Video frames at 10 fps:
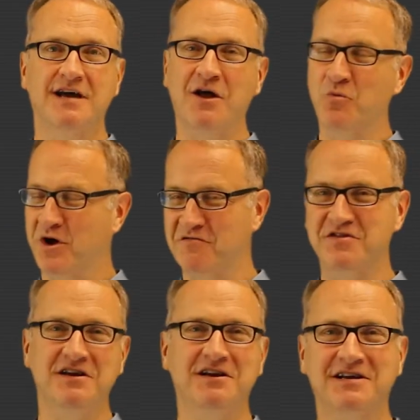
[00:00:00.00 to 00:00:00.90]
and one of
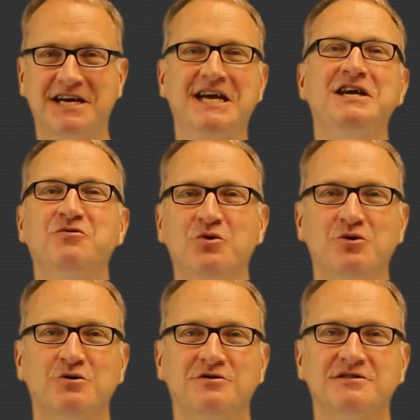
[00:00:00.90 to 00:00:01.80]
the key
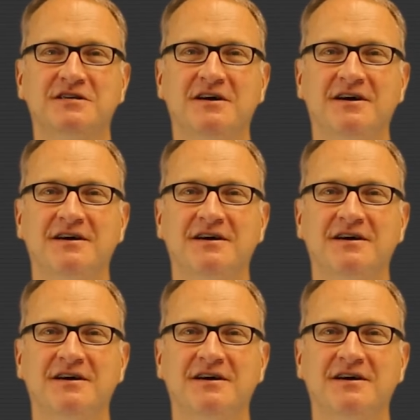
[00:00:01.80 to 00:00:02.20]
rules